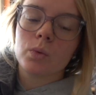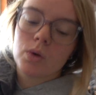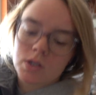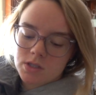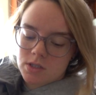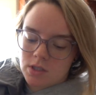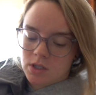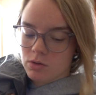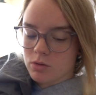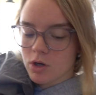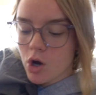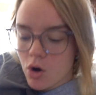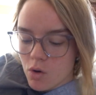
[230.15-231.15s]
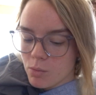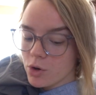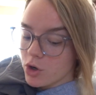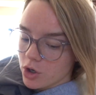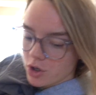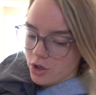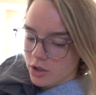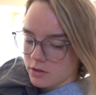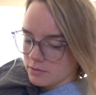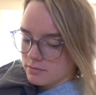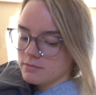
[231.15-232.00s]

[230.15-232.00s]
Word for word: wants to do homework?